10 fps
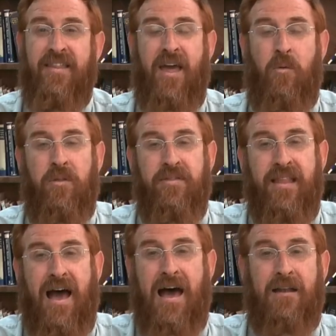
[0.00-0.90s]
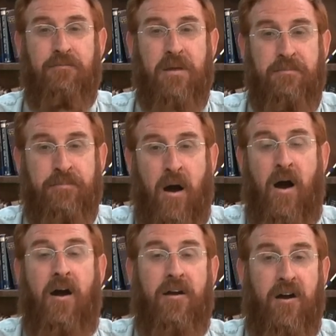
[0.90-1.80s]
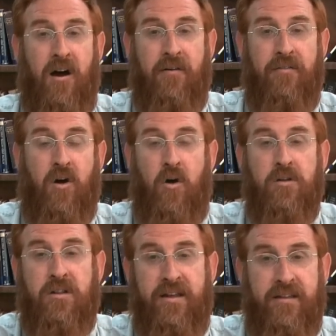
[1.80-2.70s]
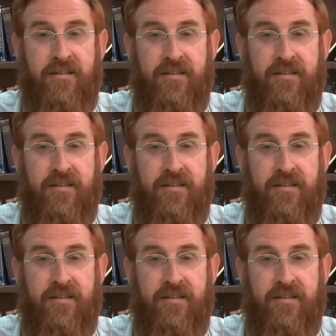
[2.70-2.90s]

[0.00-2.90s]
they would not be part of the Holy Land.